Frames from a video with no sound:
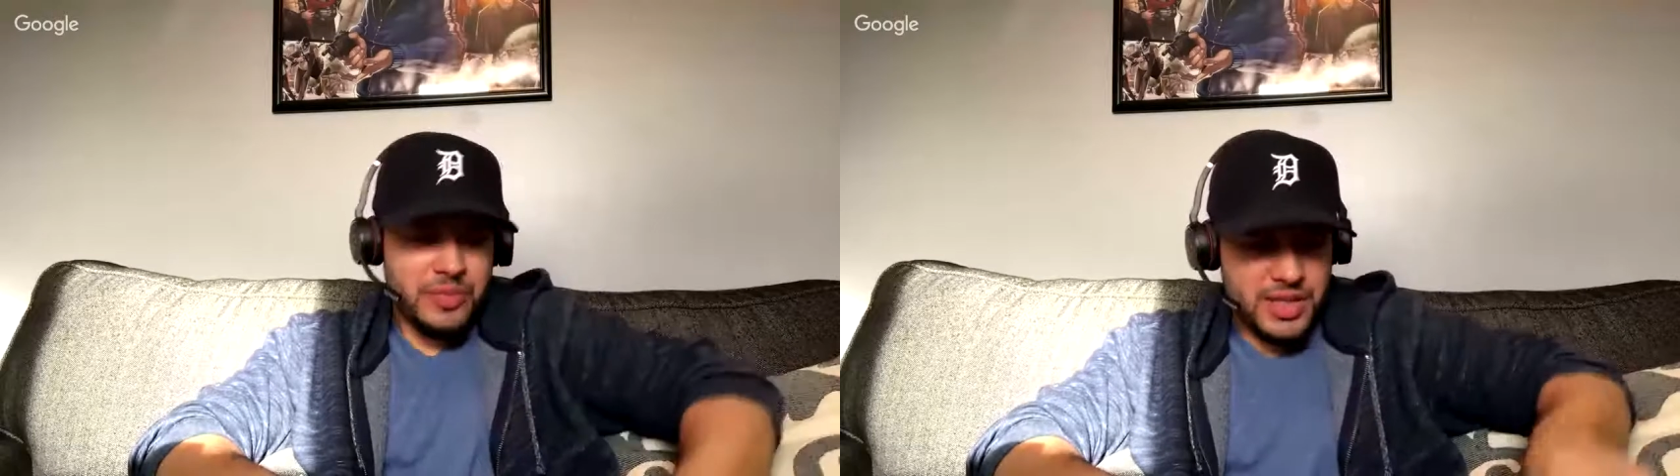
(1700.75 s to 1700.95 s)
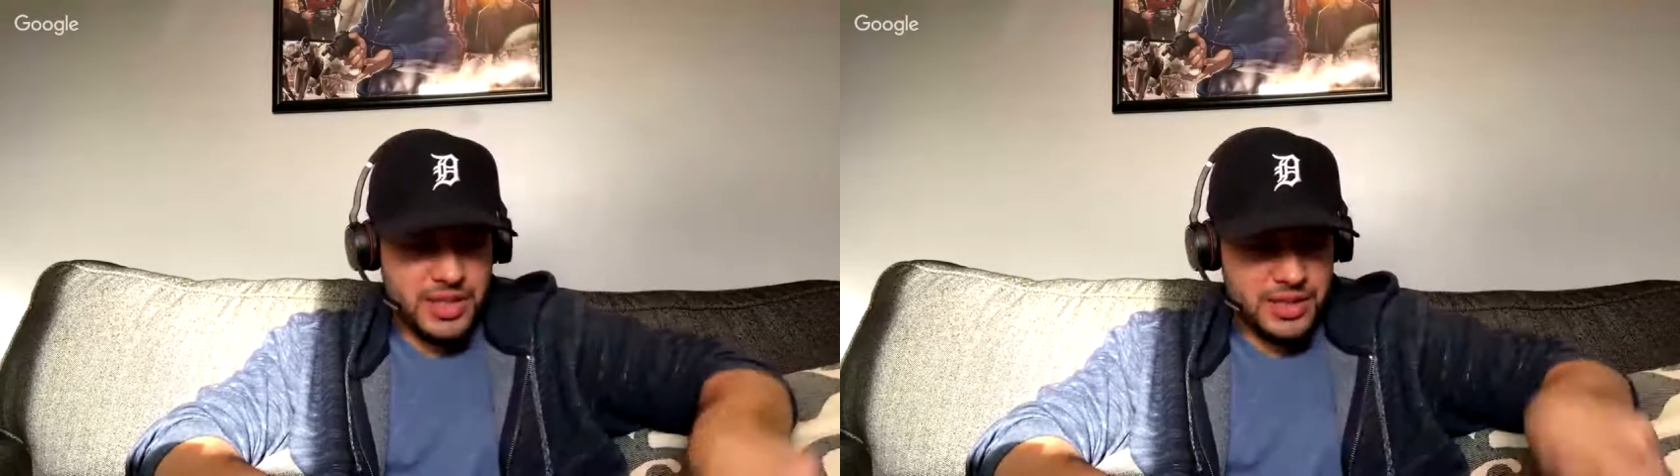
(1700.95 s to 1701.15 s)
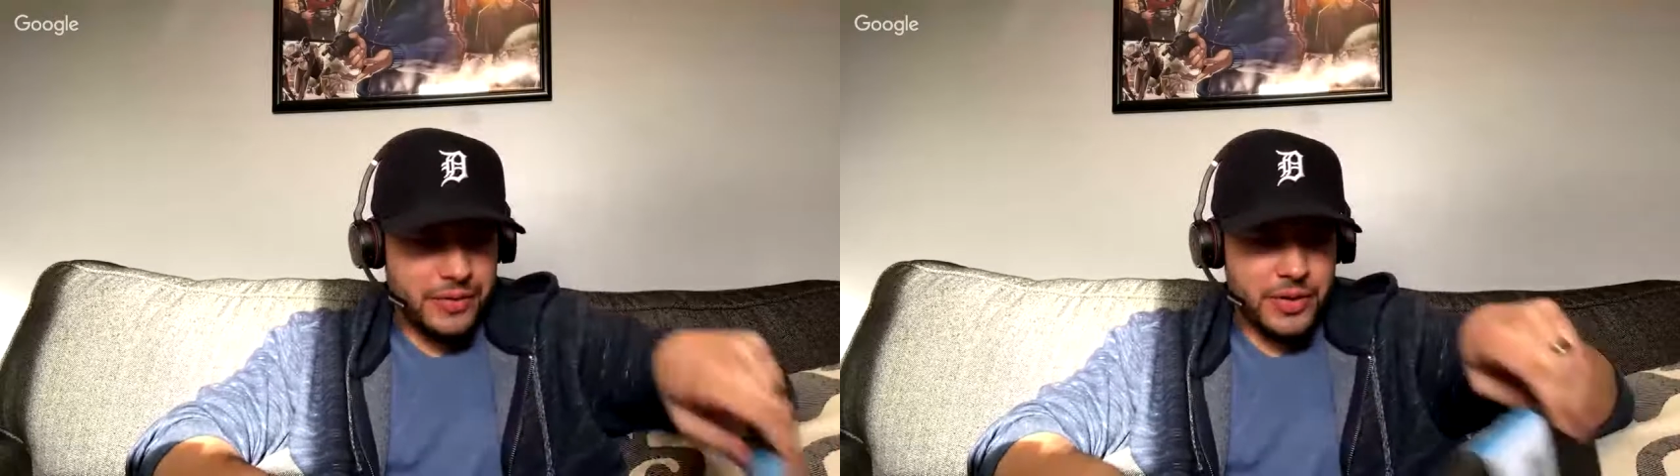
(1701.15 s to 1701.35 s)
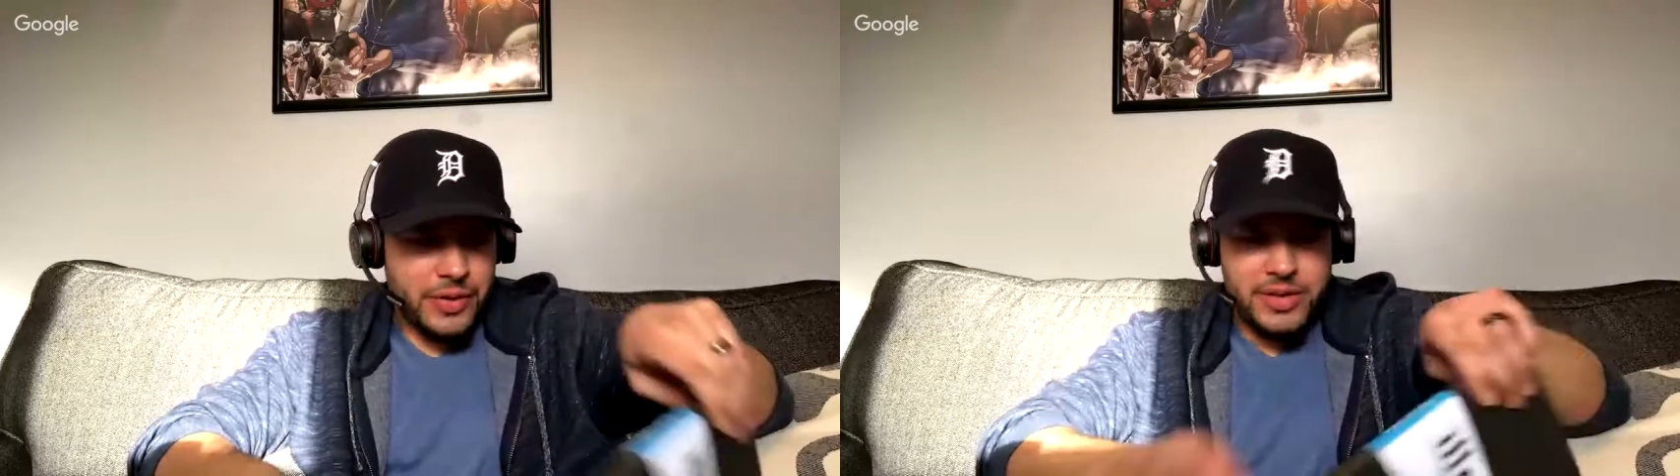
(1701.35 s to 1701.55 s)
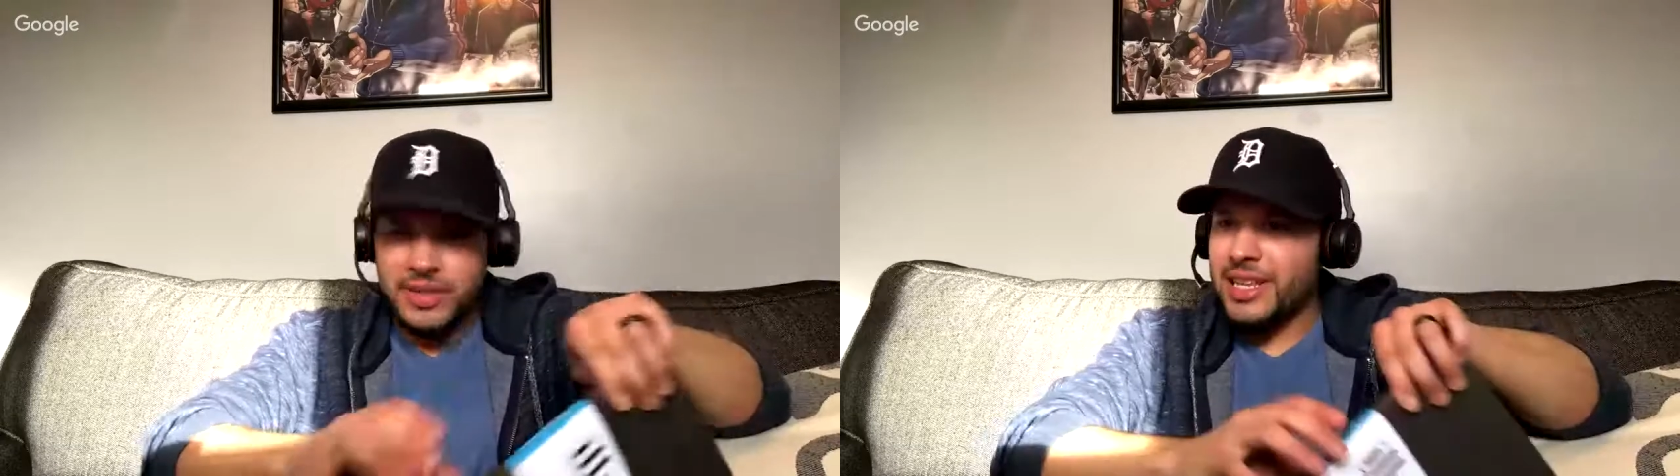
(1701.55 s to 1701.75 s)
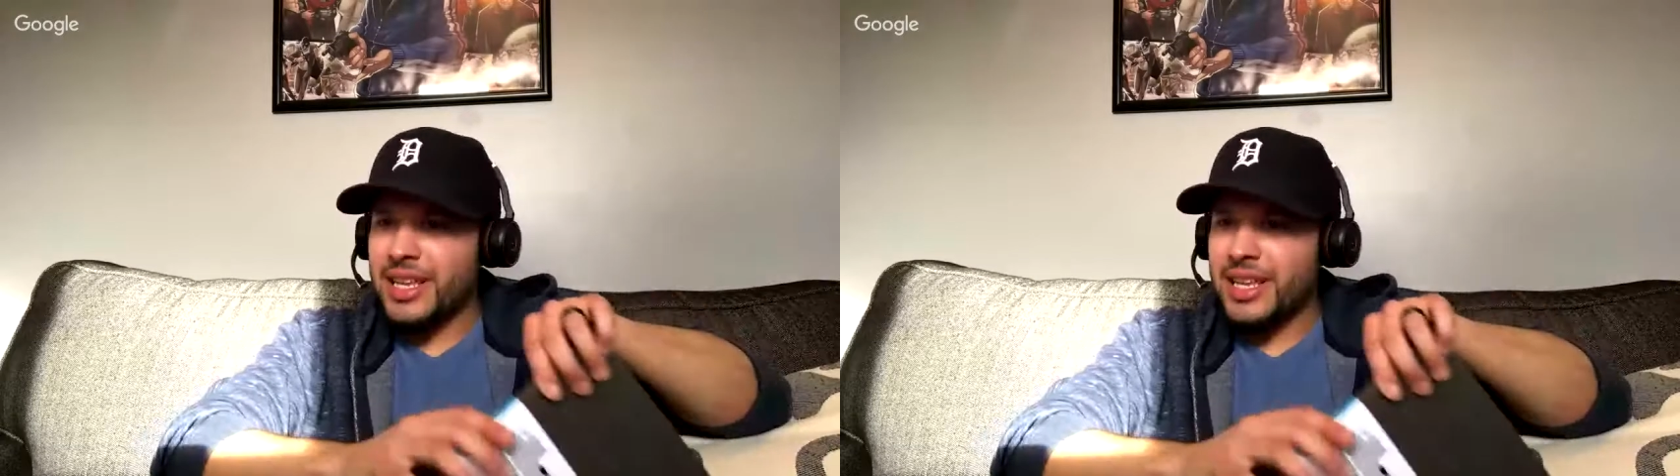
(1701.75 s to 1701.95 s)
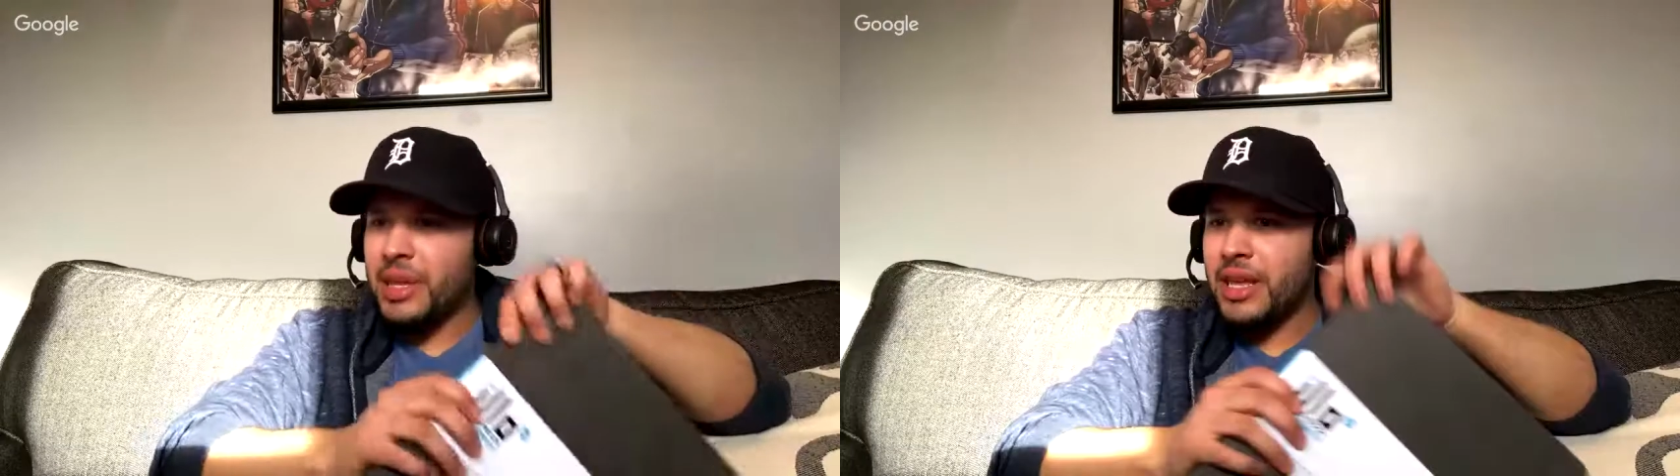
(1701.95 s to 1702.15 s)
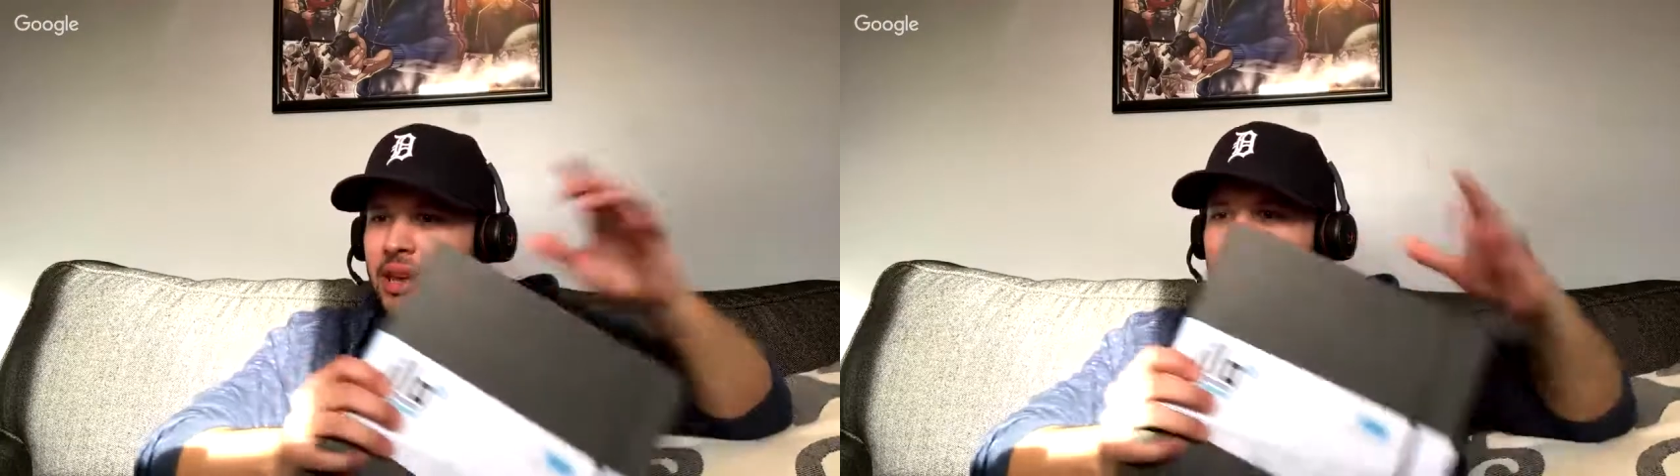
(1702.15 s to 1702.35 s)
is the first sneak
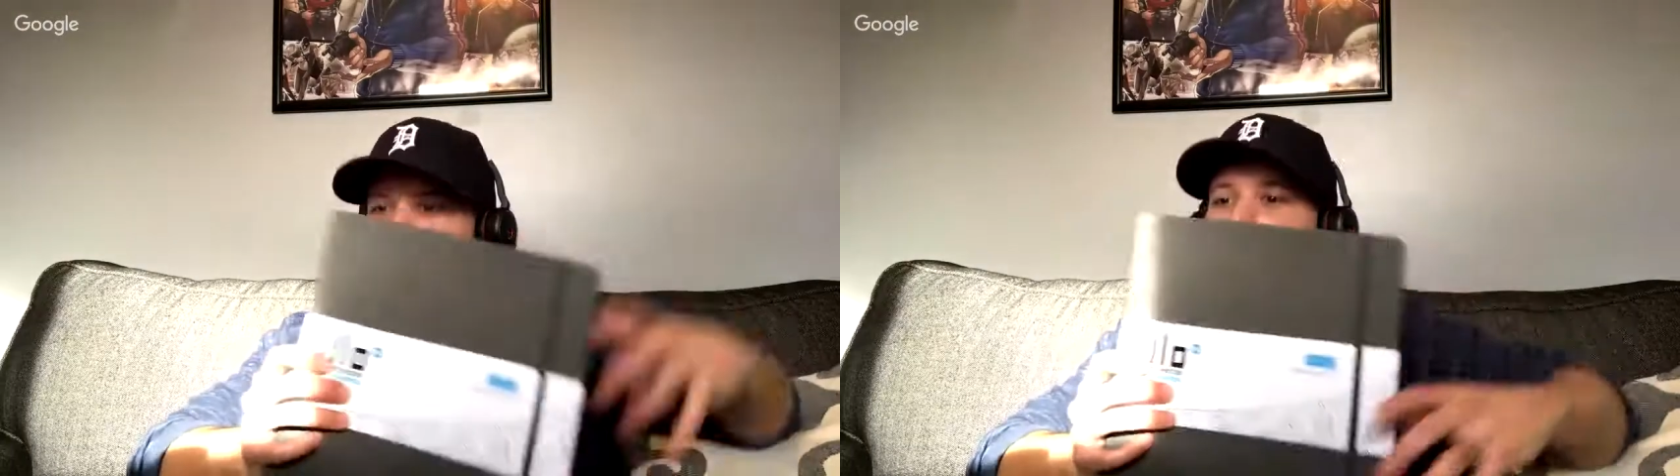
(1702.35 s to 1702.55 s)
peek.